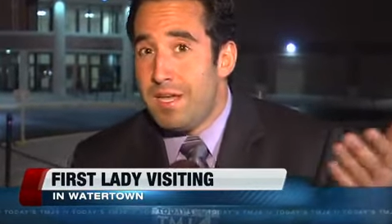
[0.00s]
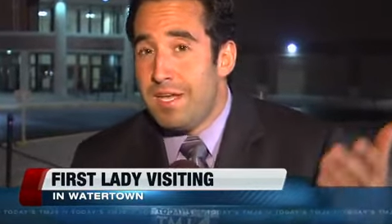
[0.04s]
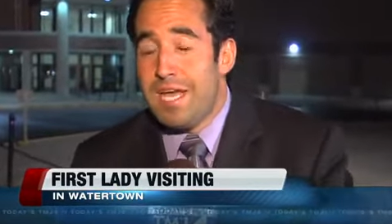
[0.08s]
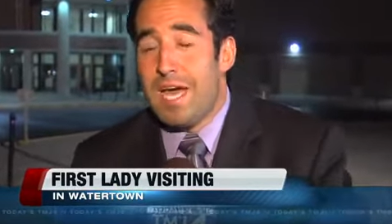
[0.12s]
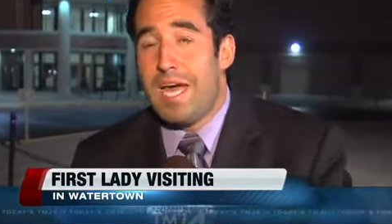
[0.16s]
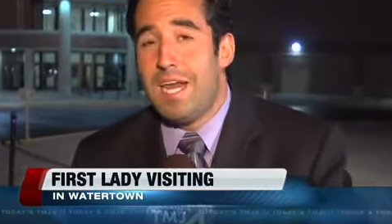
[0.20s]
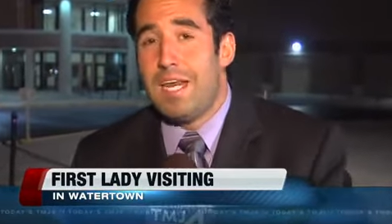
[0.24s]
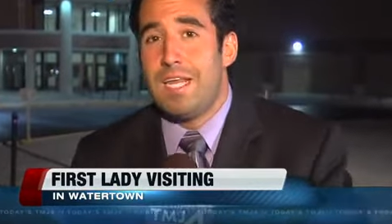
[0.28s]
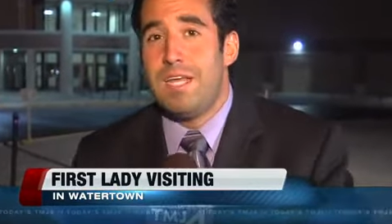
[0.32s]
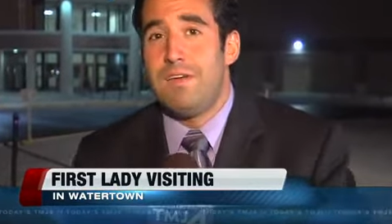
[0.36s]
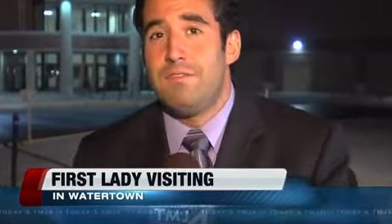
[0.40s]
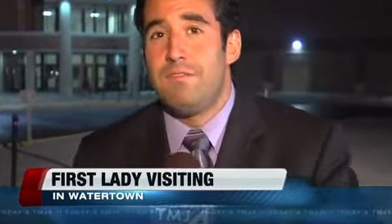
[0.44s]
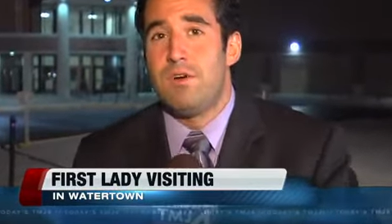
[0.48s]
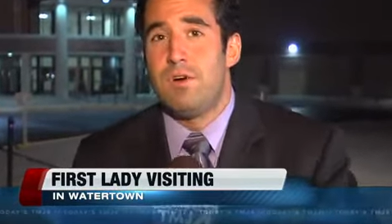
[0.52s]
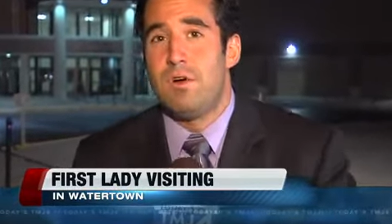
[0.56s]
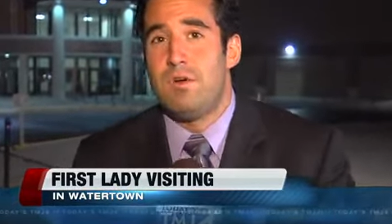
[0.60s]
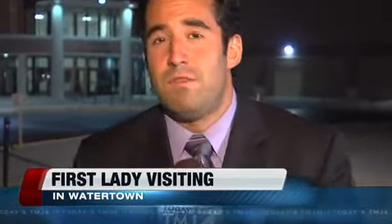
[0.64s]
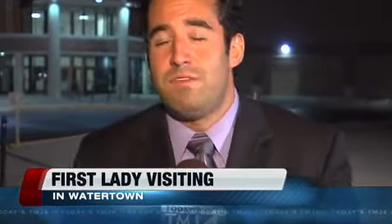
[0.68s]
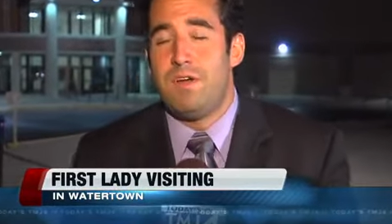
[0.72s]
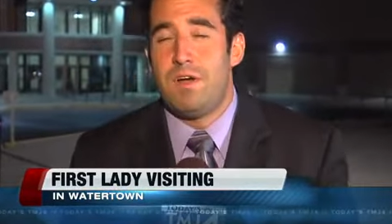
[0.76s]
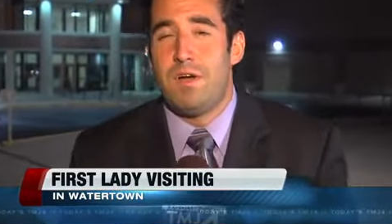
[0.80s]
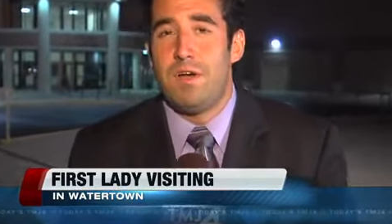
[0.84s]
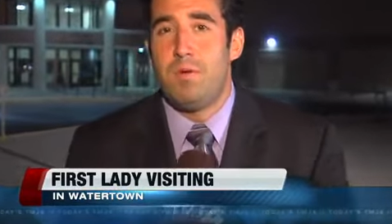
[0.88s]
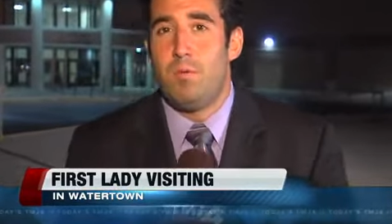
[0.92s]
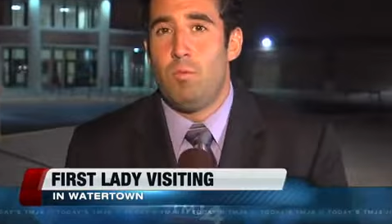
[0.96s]
Got to give her
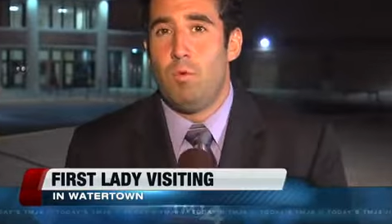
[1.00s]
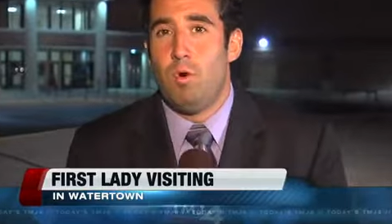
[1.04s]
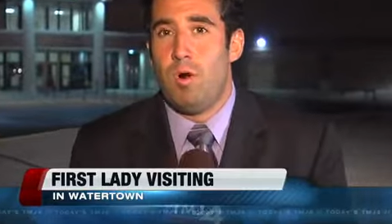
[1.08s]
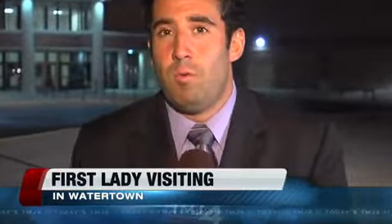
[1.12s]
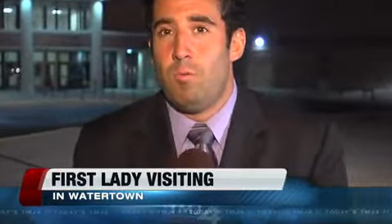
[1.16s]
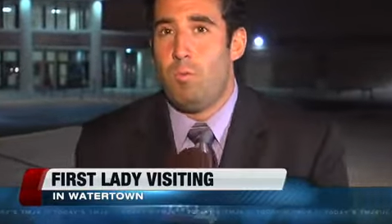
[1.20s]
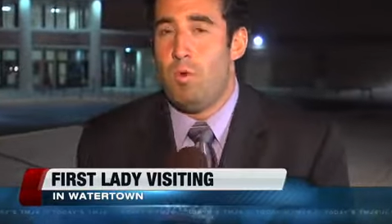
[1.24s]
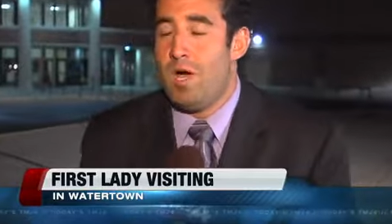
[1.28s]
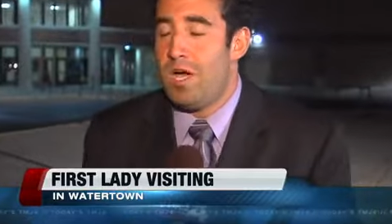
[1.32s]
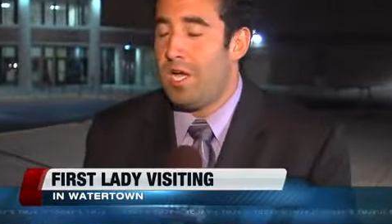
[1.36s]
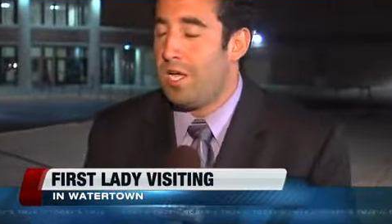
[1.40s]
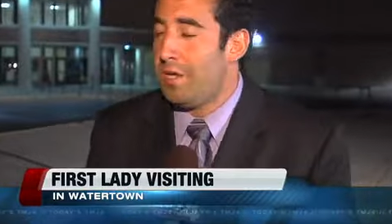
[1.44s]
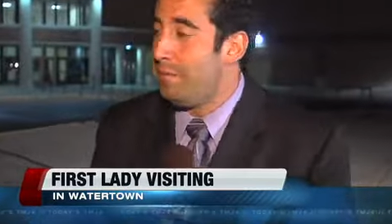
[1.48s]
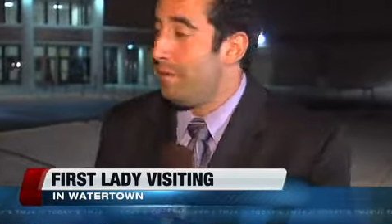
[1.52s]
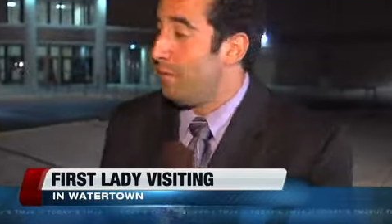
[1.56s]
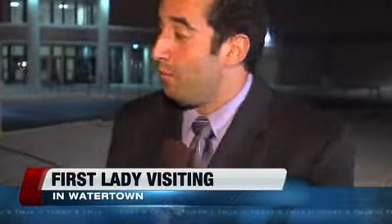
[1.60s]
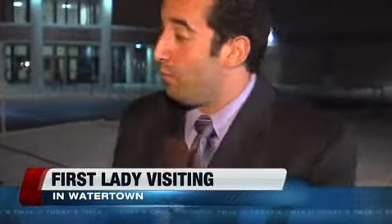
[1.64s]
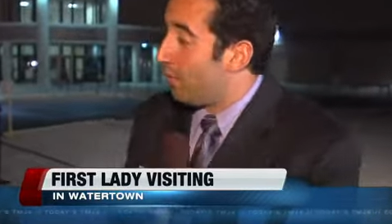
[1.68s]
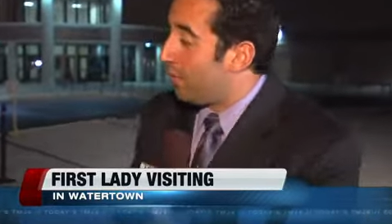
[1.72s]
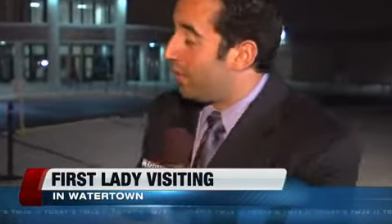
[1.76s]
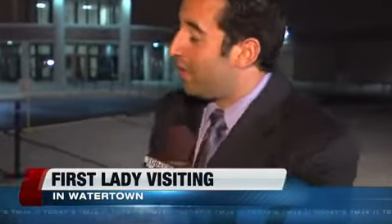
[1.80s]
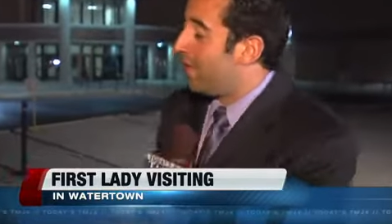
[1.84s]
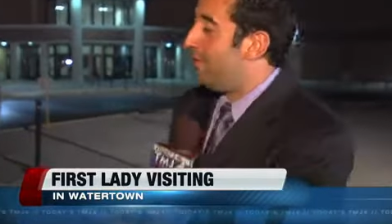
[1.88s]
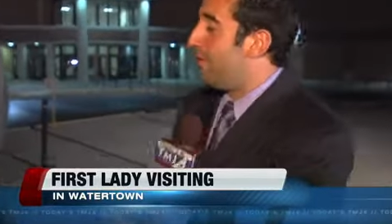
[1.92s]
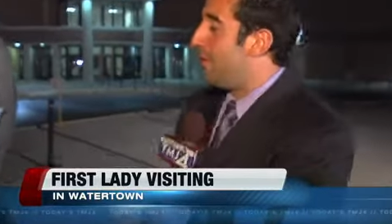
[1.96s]
a very warm welcome, and
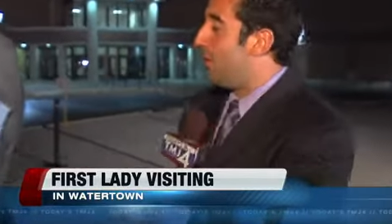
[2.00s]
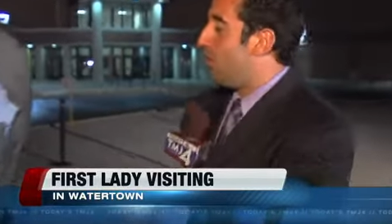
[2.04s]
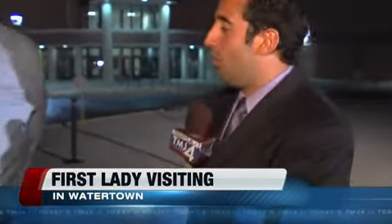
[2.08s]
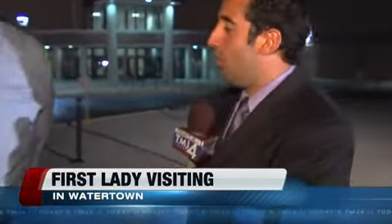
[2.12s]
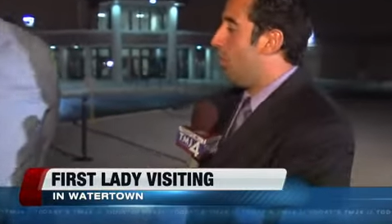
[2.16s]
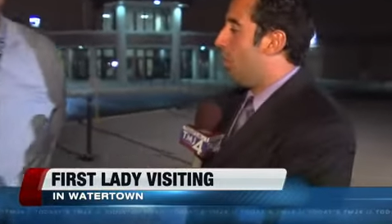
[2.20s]
we're giving a